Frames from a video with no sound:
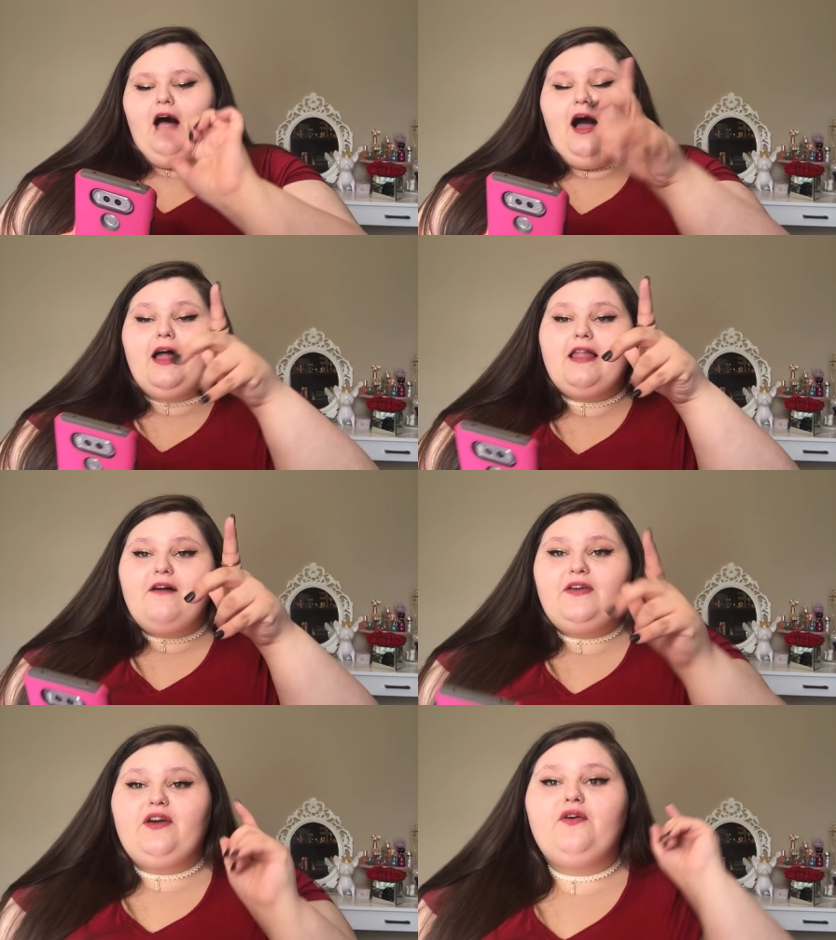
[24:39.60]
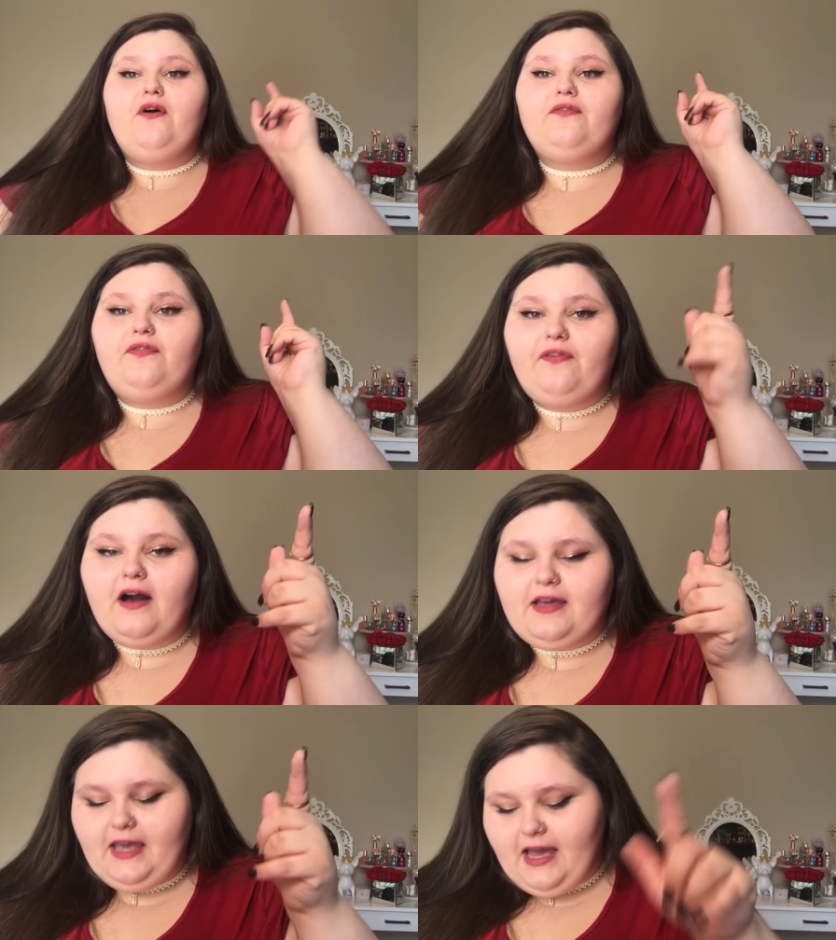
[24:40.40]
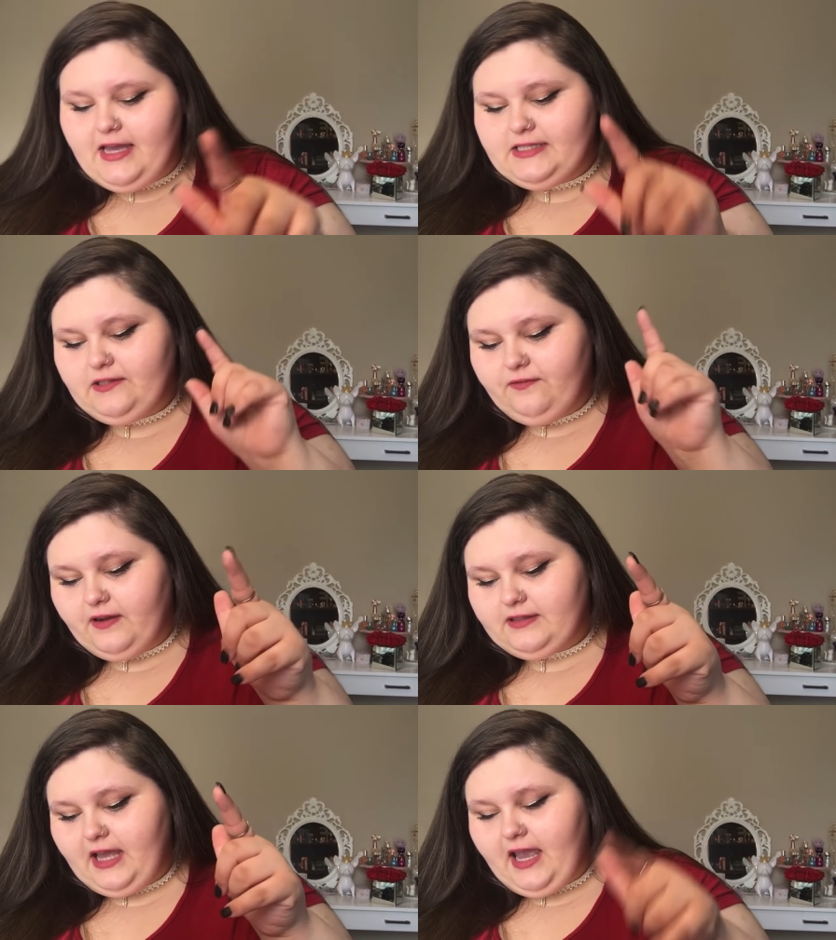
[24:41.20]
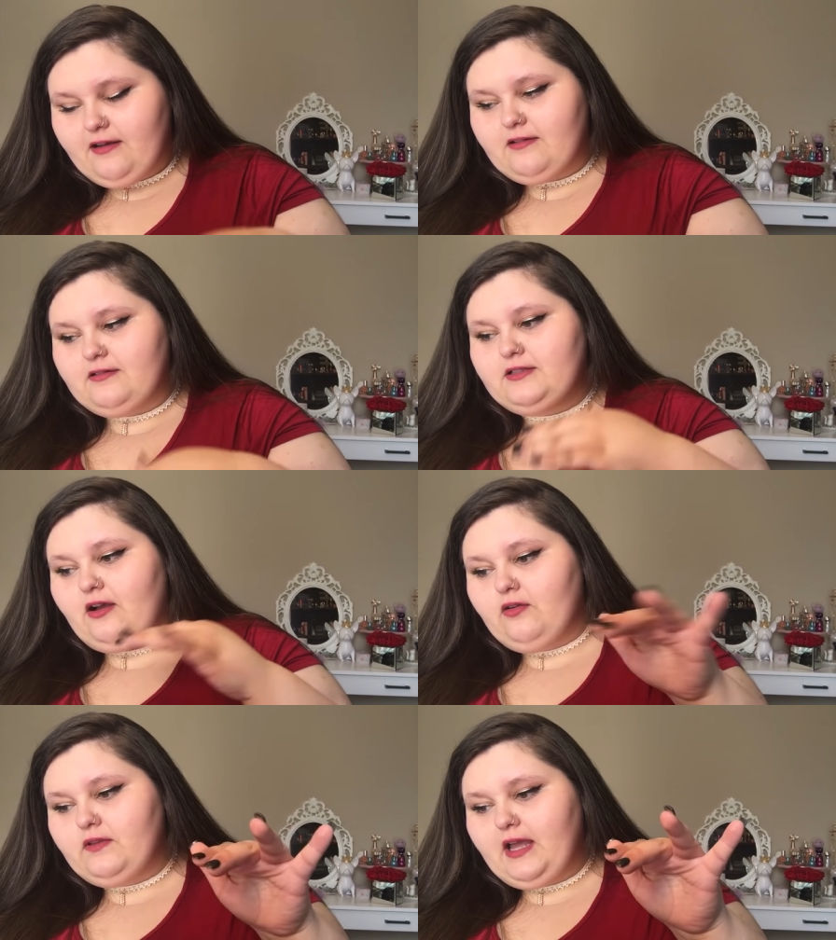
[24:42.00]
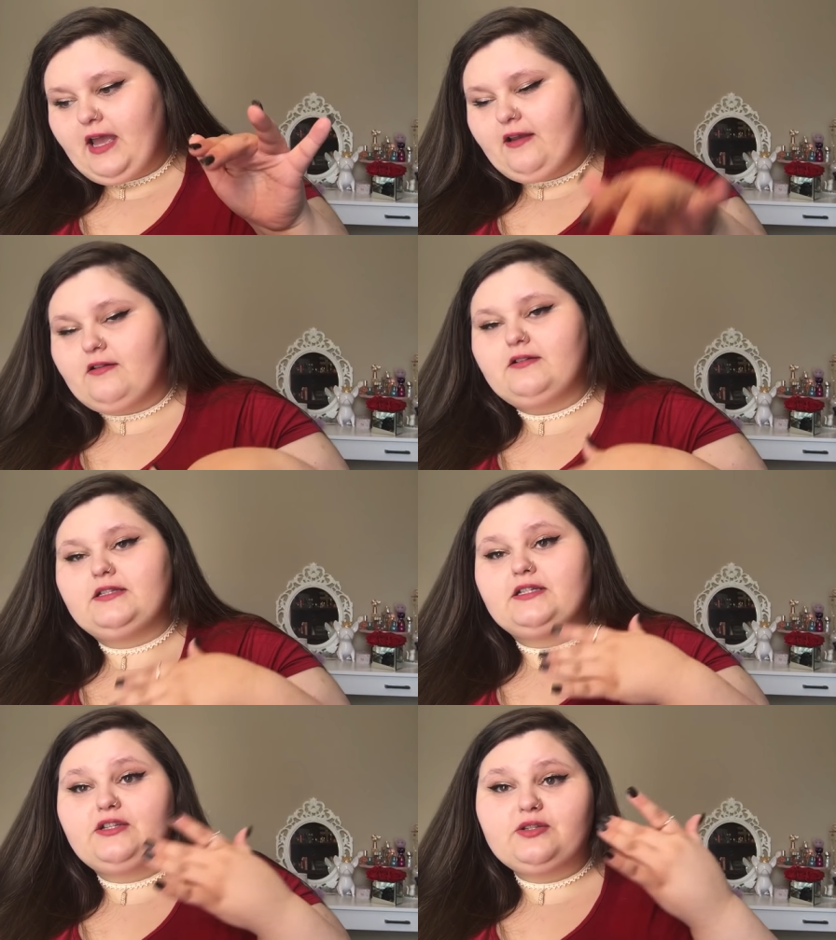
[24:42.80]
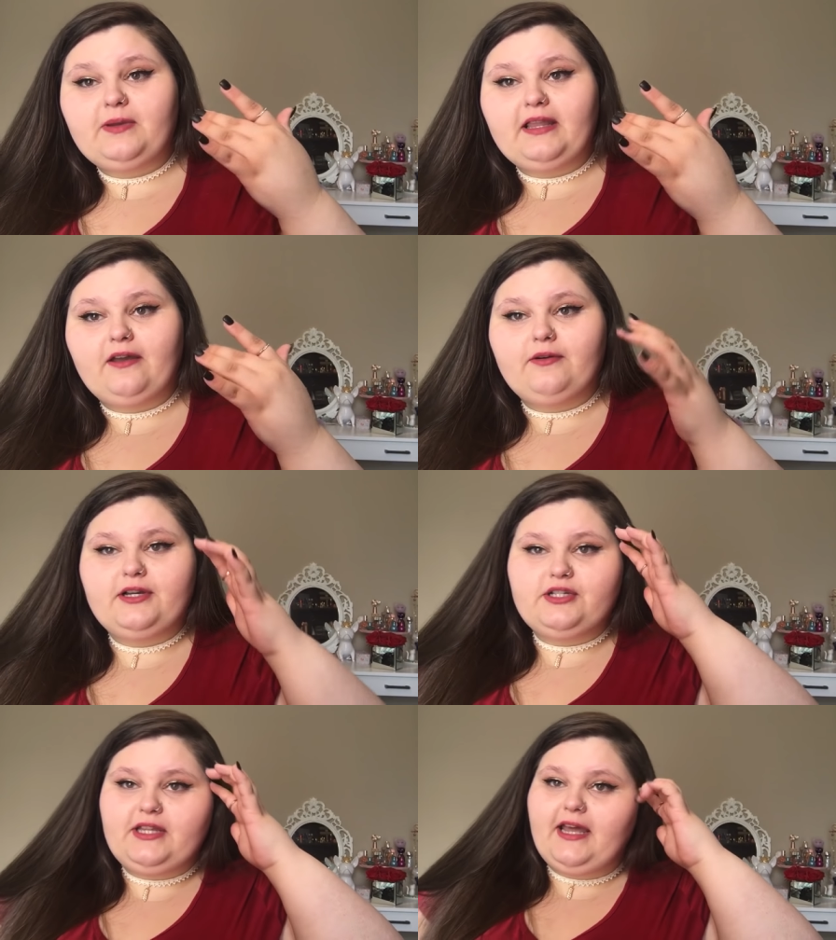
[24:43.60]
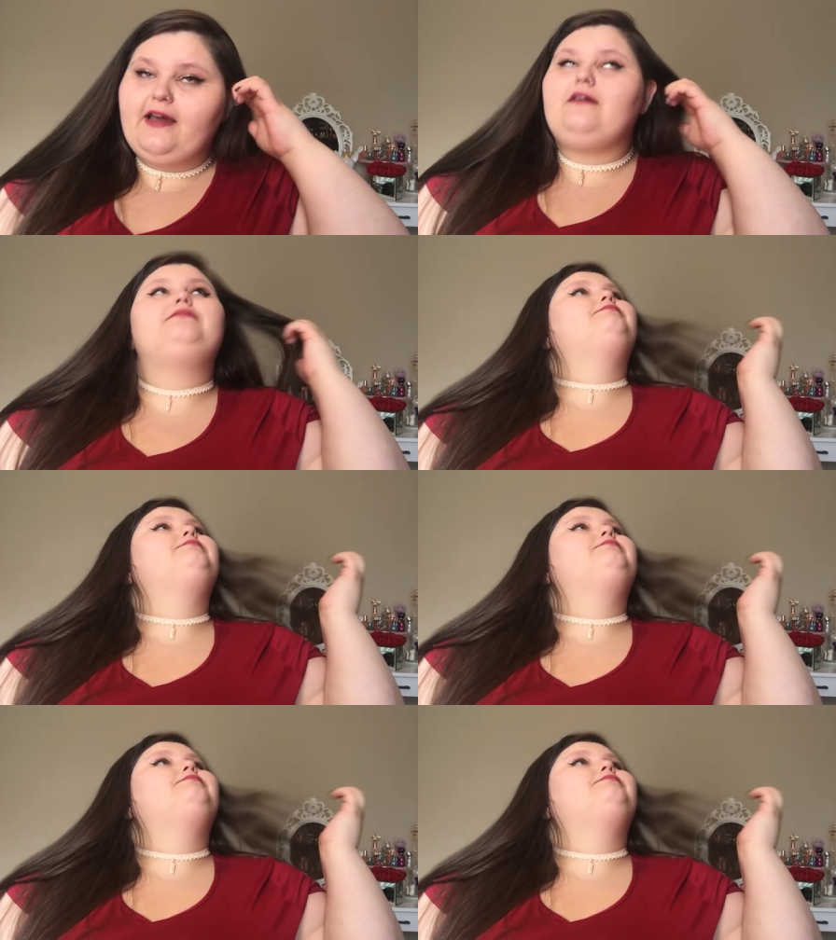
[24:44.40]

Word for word: I love you. Fuck yes. Fuck the haters. Over the haters. Excuse my language. Like,